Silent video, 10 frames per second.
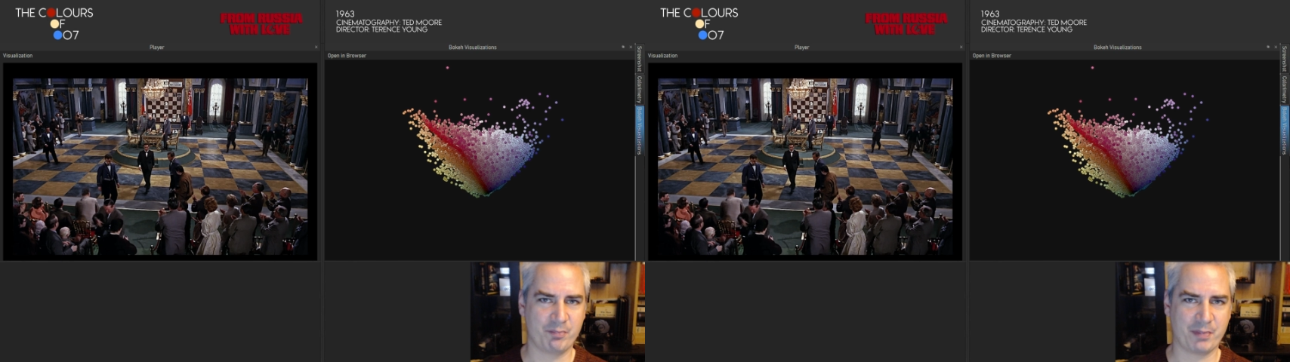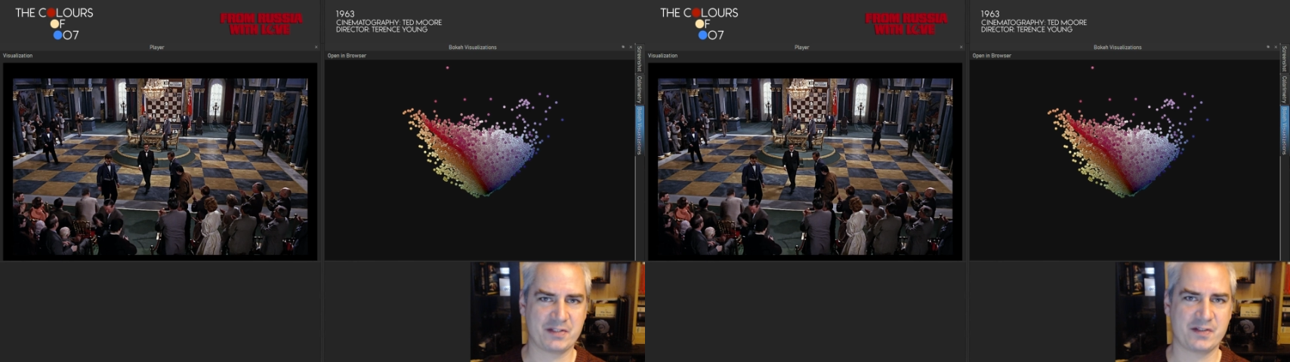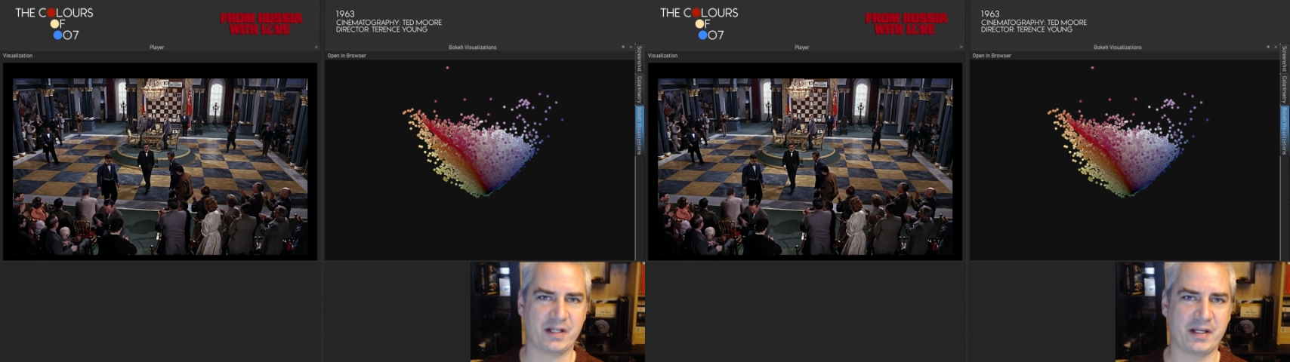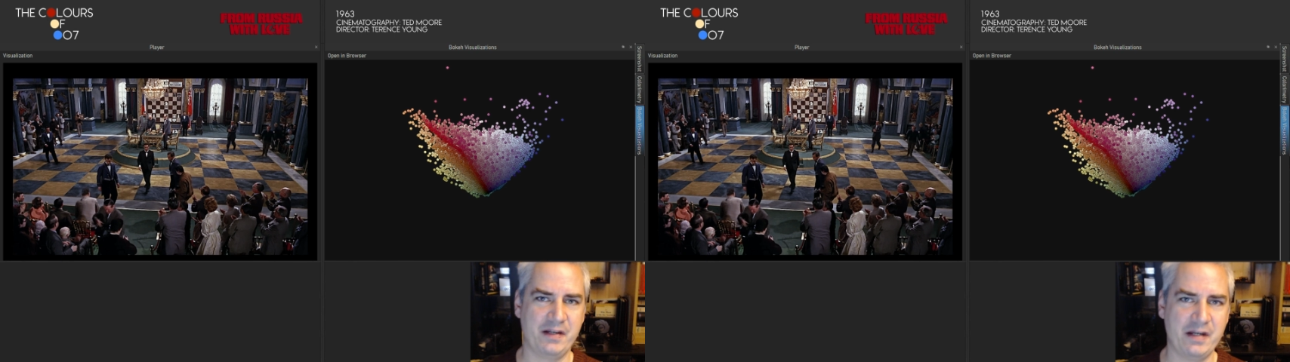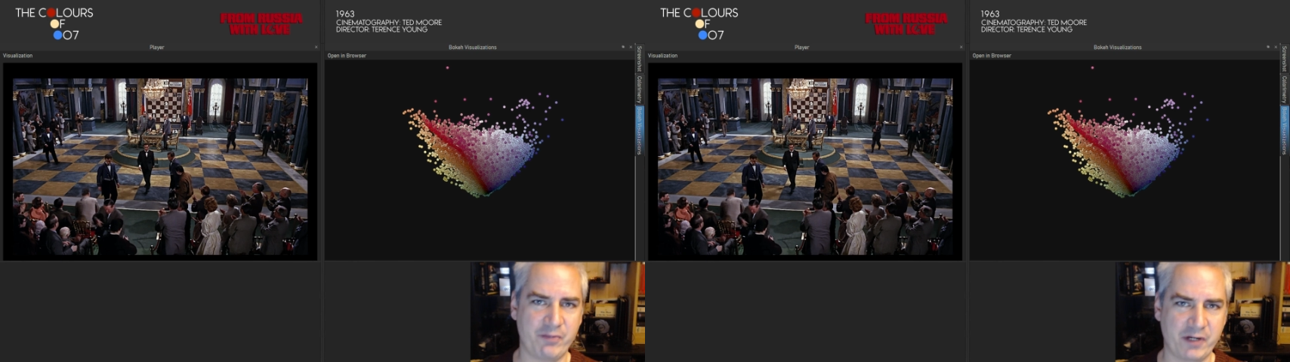but
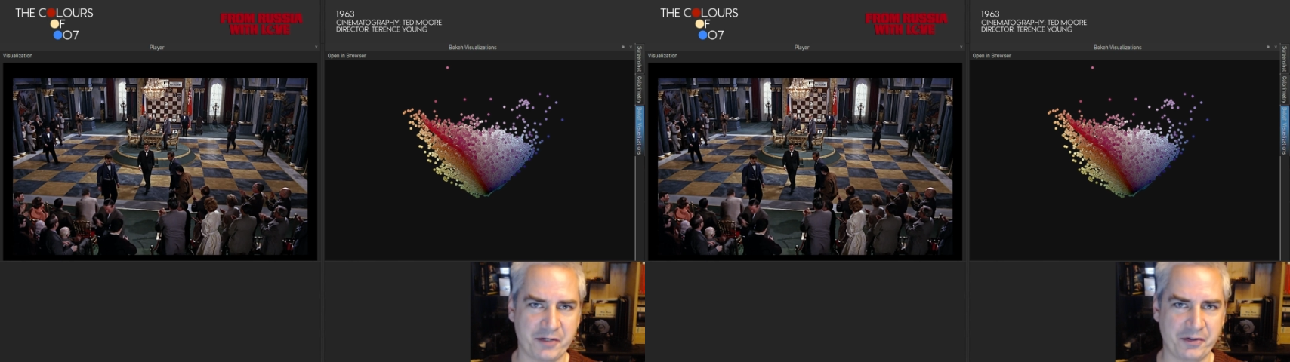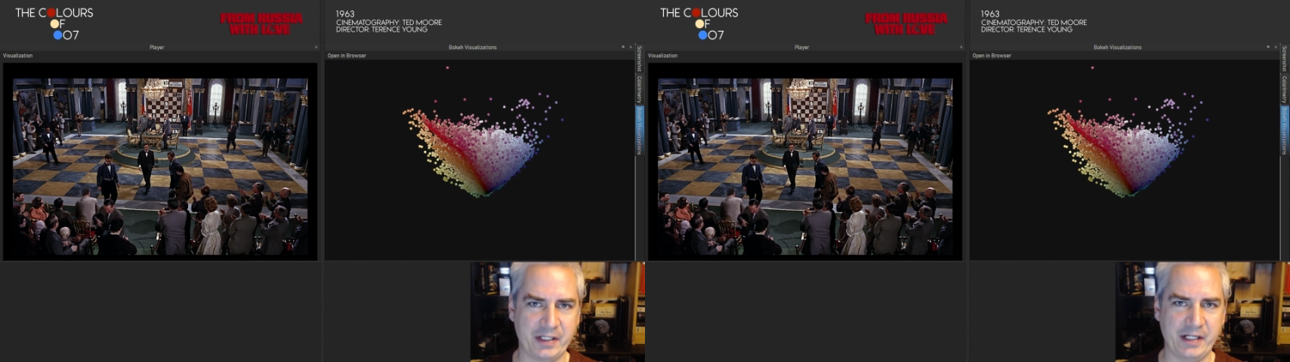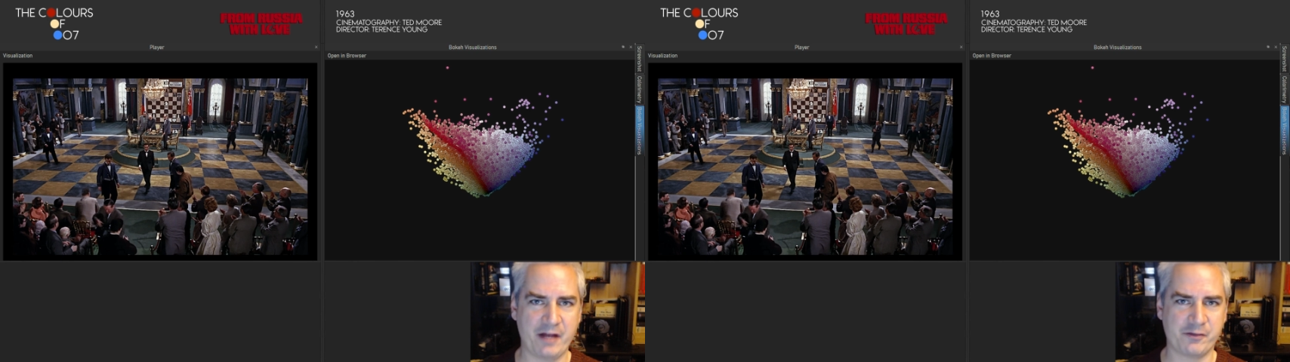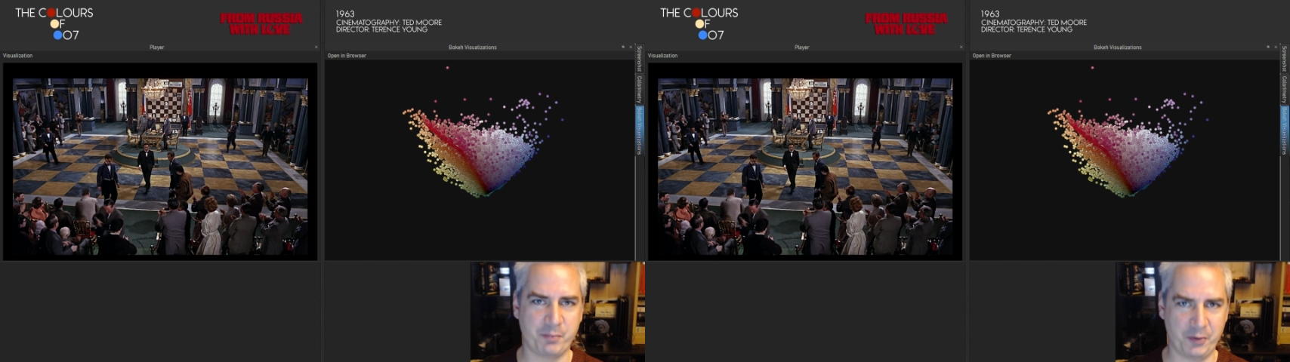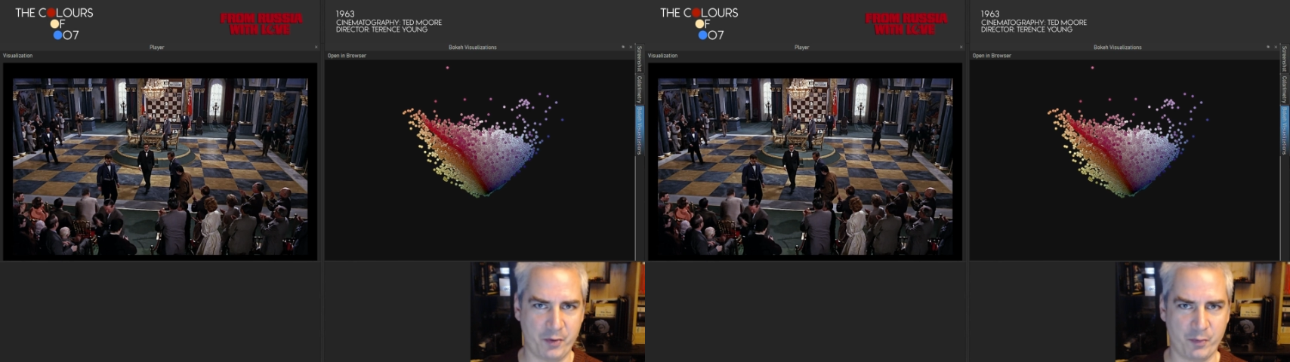significantly less blue.